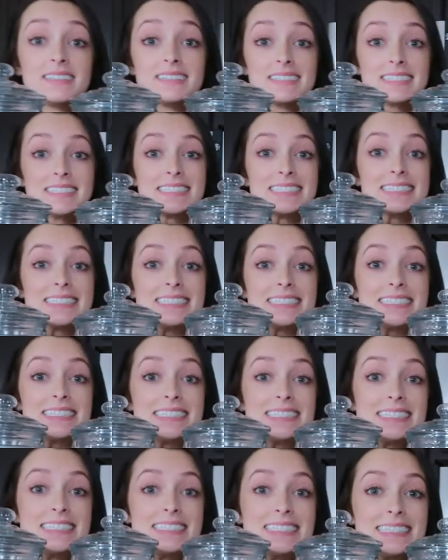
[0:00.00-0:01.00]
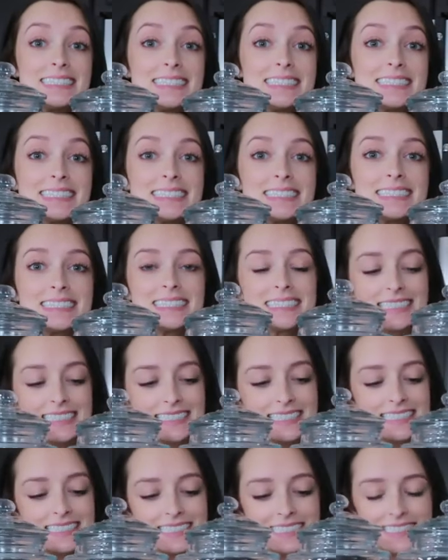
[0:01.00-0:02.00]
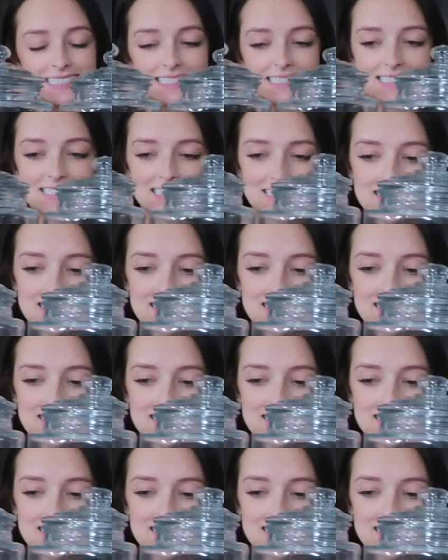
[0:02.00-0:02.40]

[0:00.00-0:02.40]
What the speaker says: [no speech]